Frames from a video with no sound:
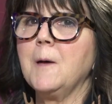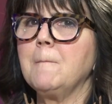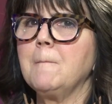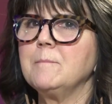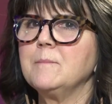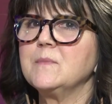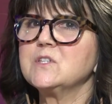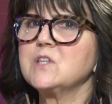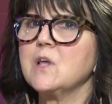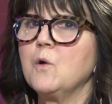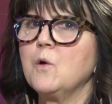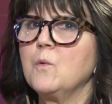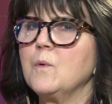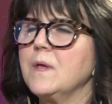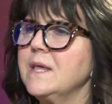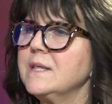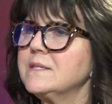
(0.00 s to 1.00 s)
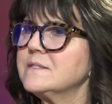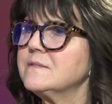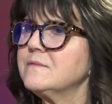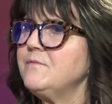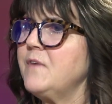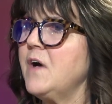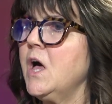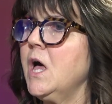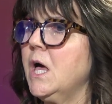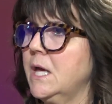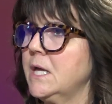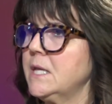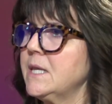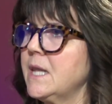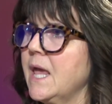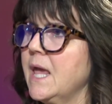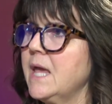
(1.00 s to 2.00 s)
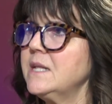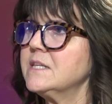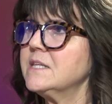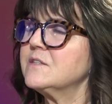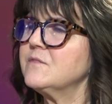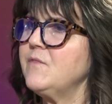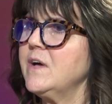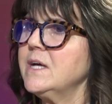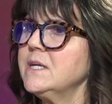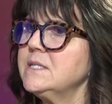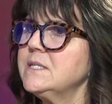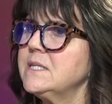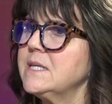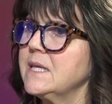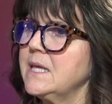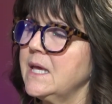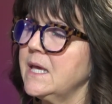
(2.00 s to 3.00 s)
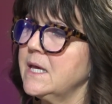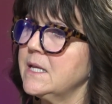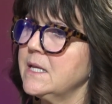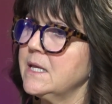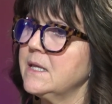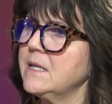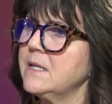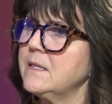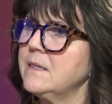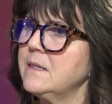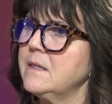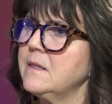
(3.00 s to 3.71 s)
So it's fun, and it's fun to get in